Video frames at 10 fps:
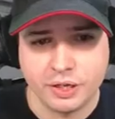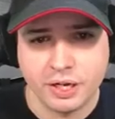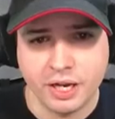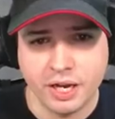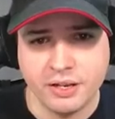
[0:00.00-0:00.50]

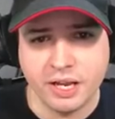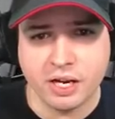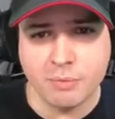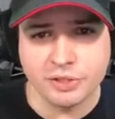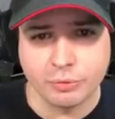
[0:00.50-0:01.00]
And there
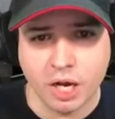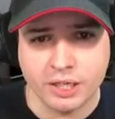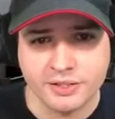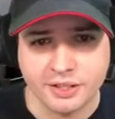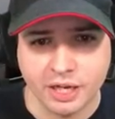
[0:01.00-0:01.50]
comes the
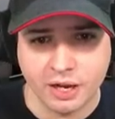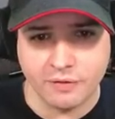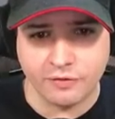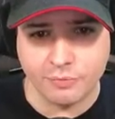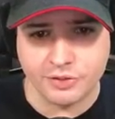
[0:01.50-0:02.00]
rockets again
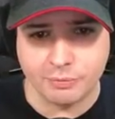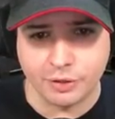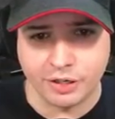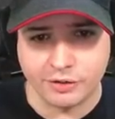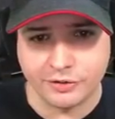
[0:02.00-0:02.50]
from
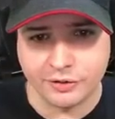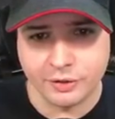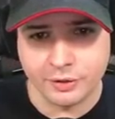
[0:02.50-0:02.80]
someone else.